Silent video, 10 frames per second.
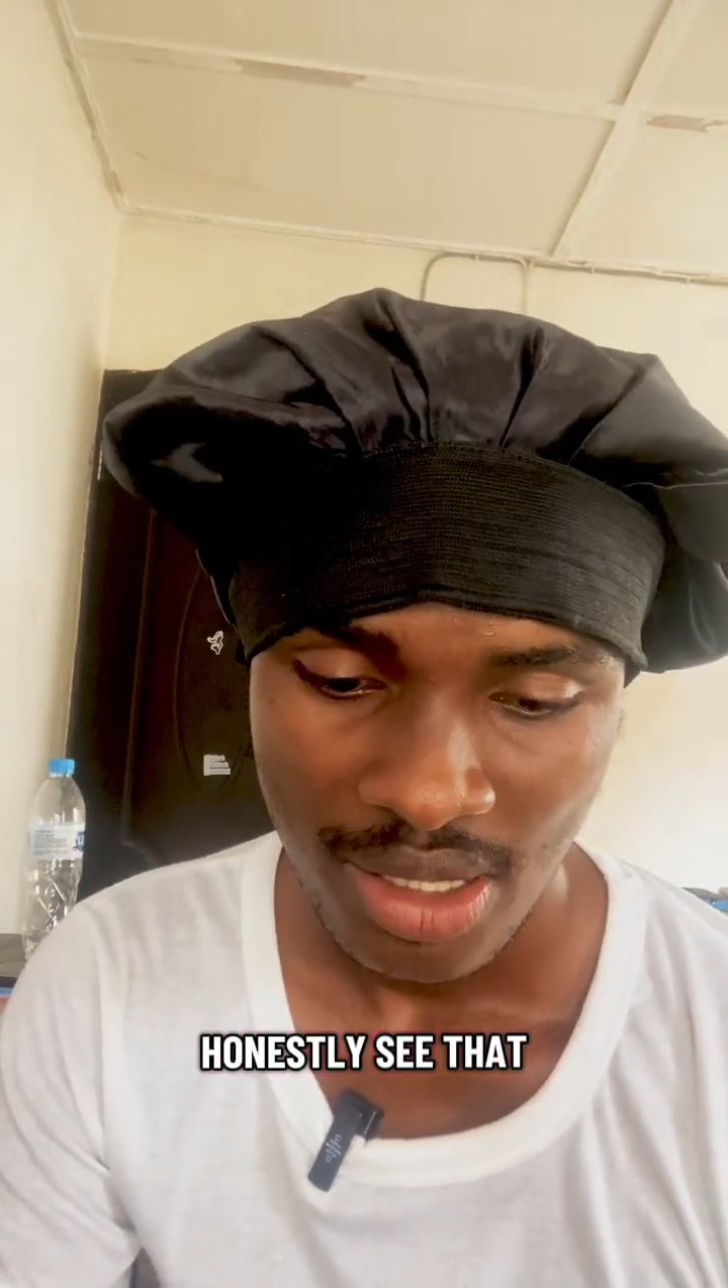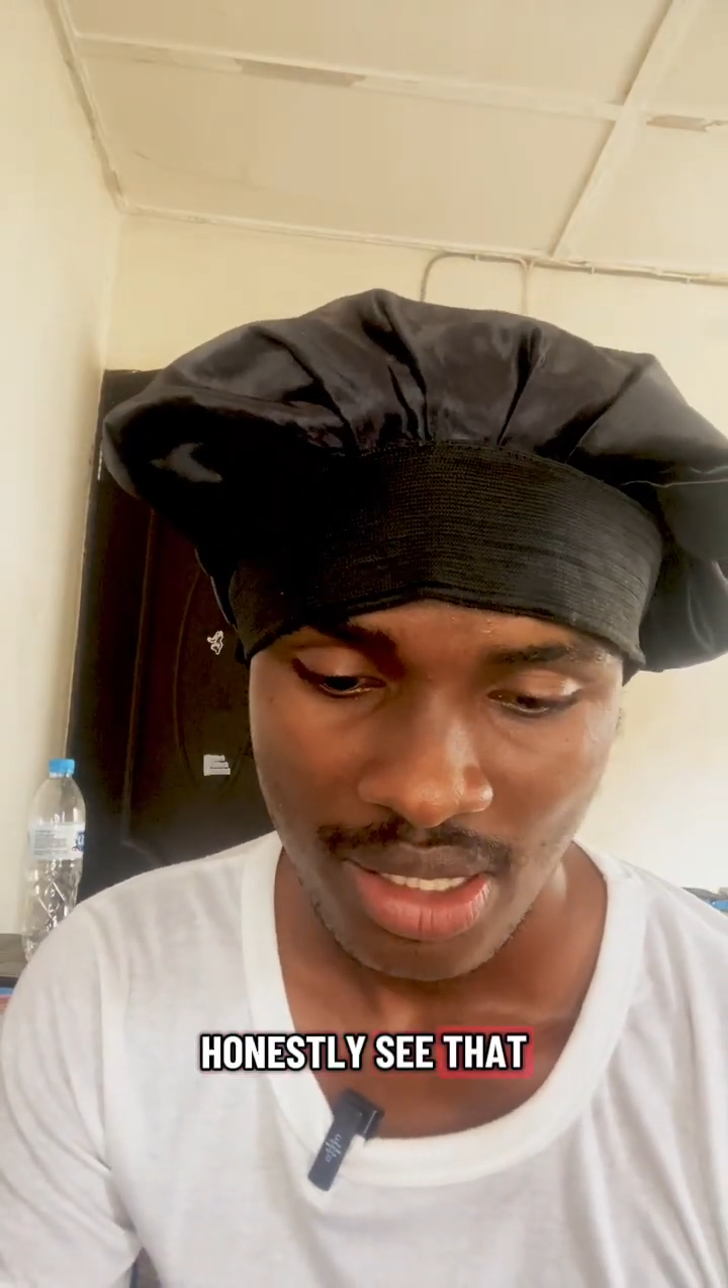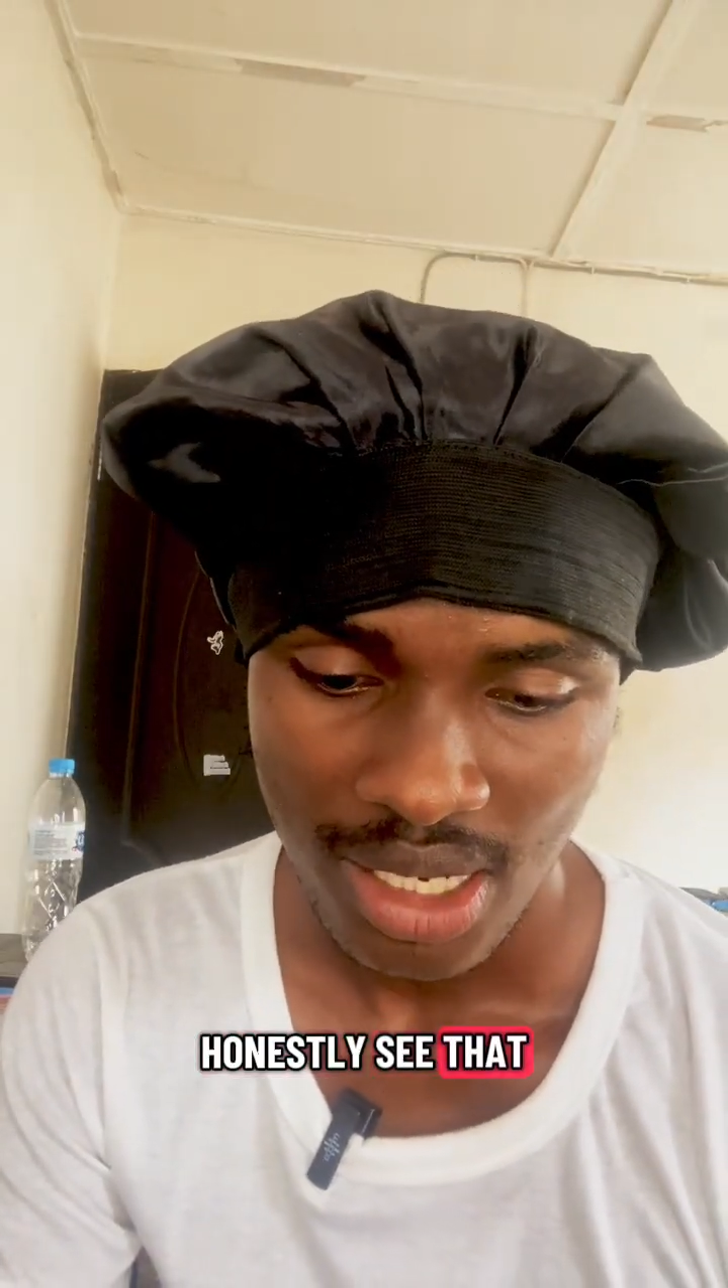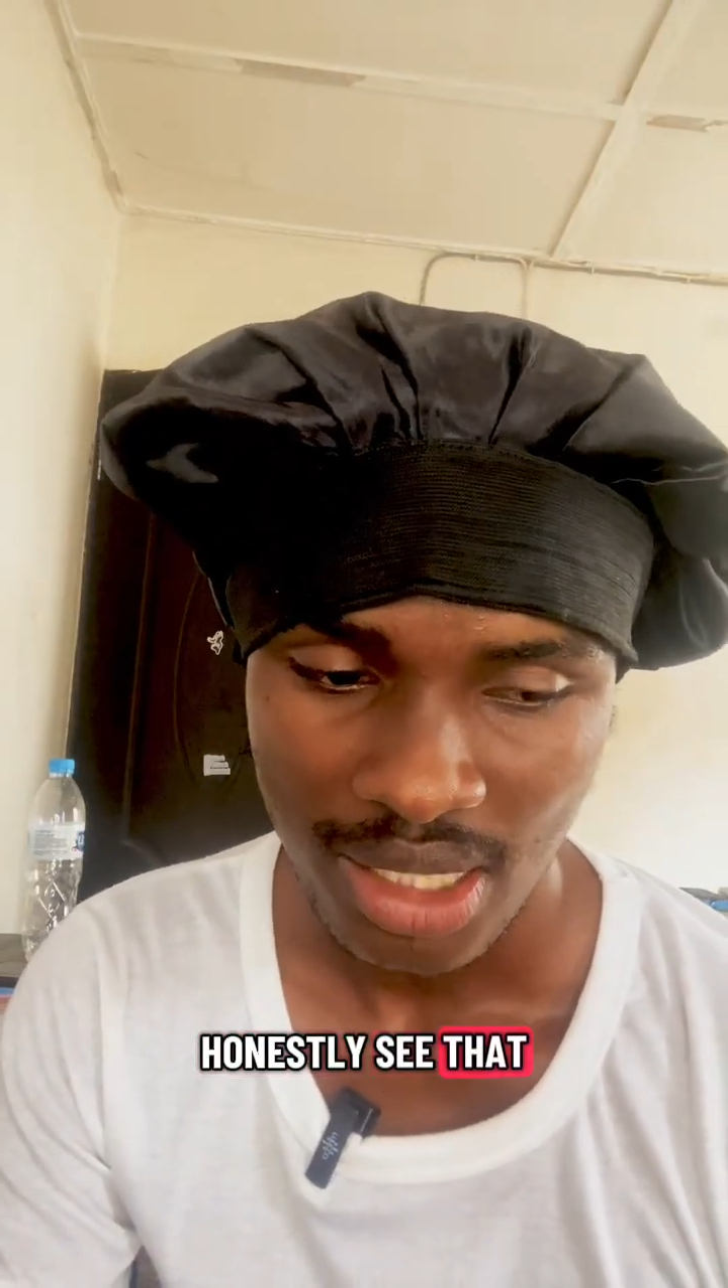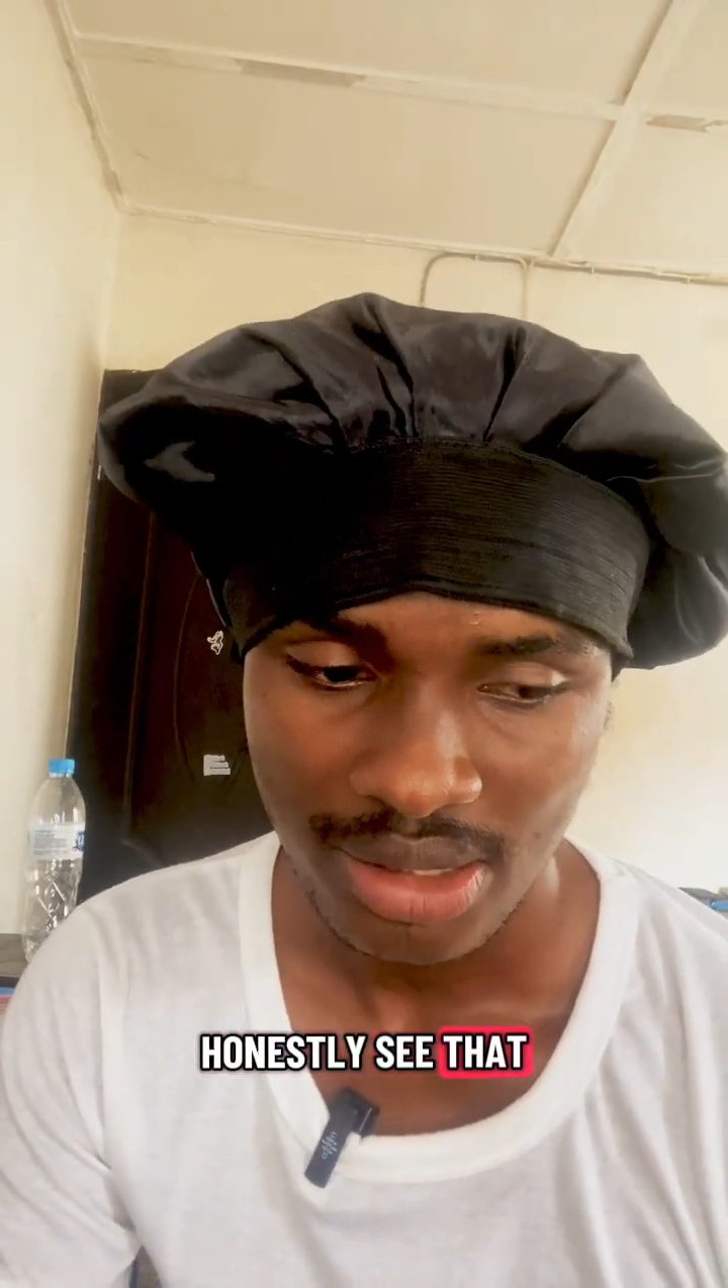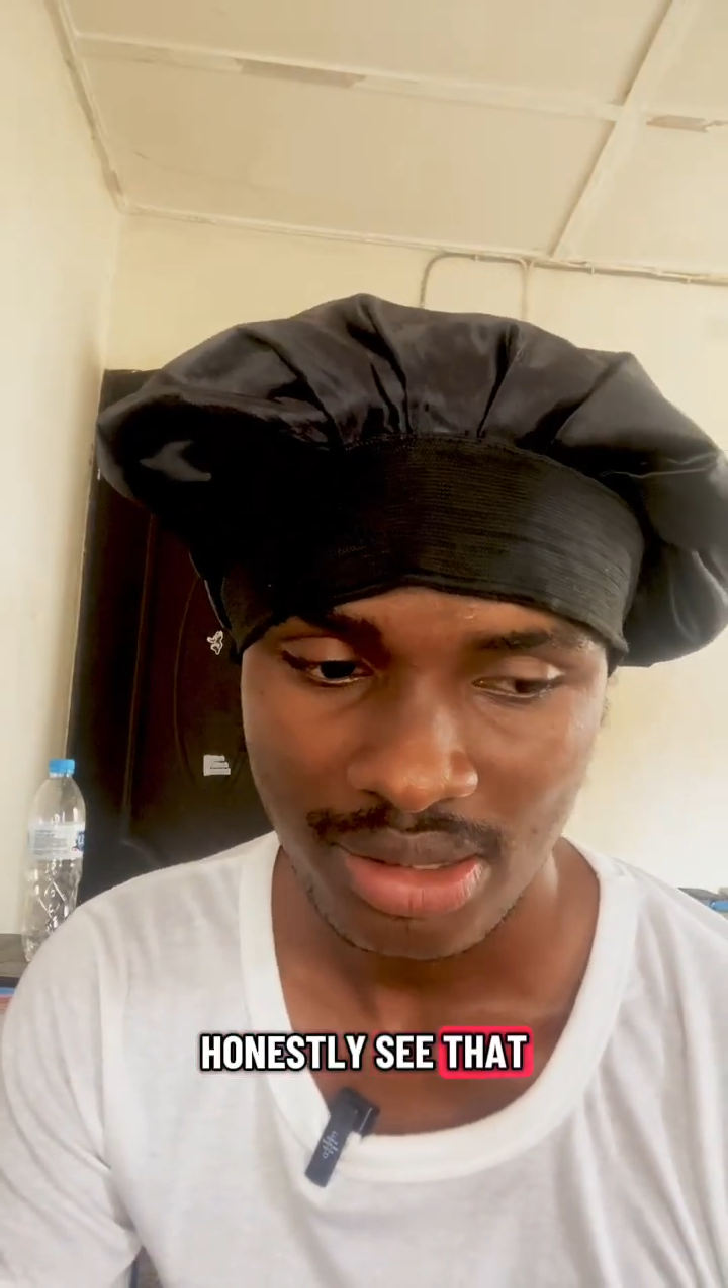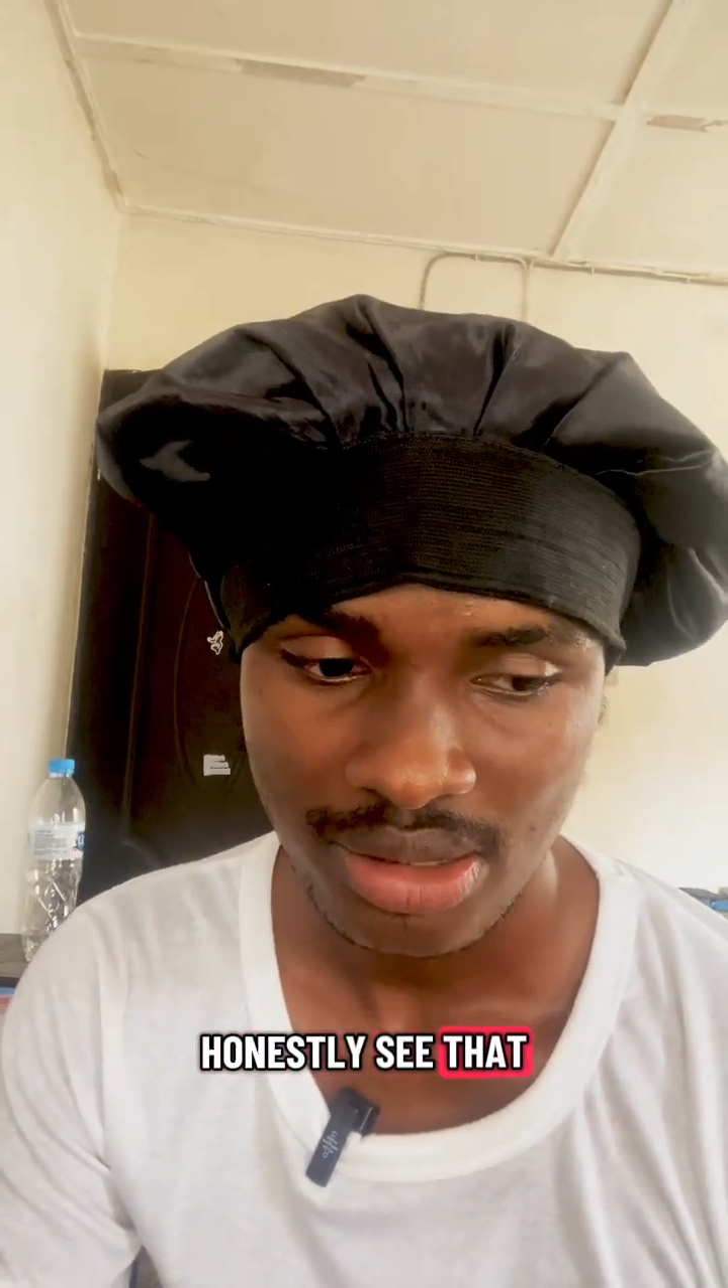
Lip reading: that